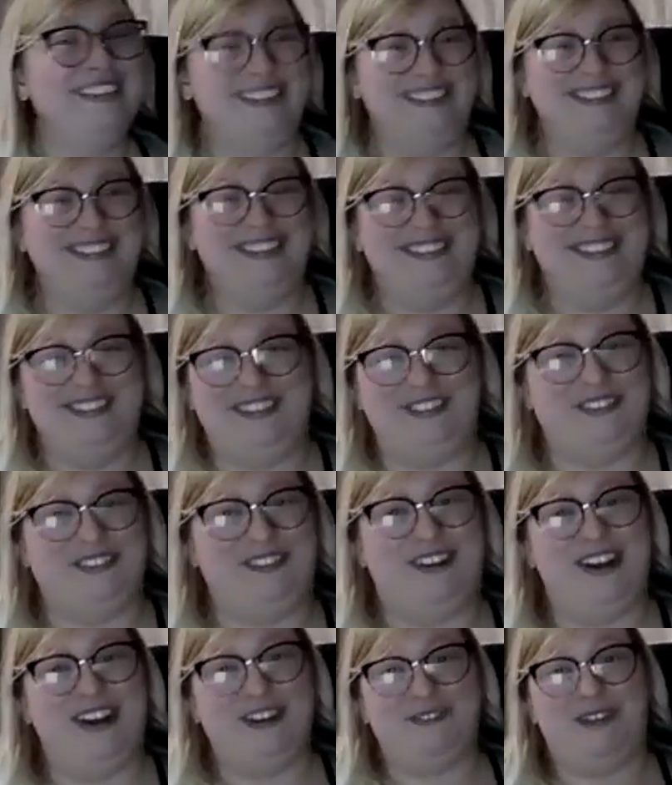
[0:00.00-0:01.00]
you just
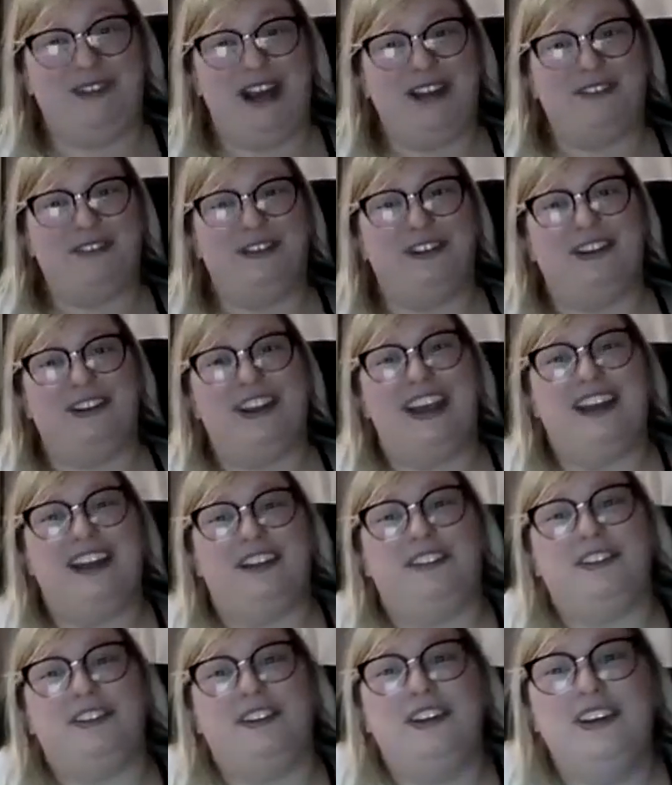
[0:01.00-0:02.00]
walk backward
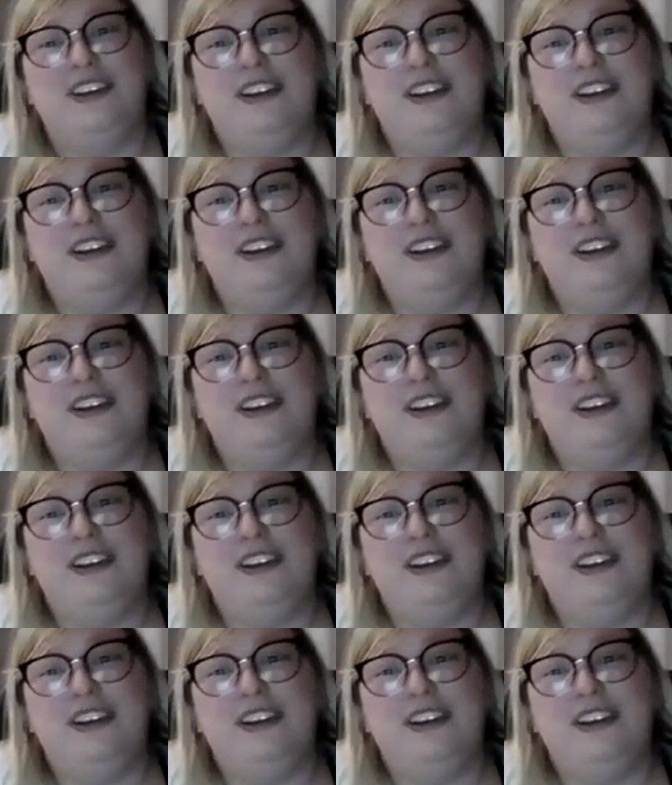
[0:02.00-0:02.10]
and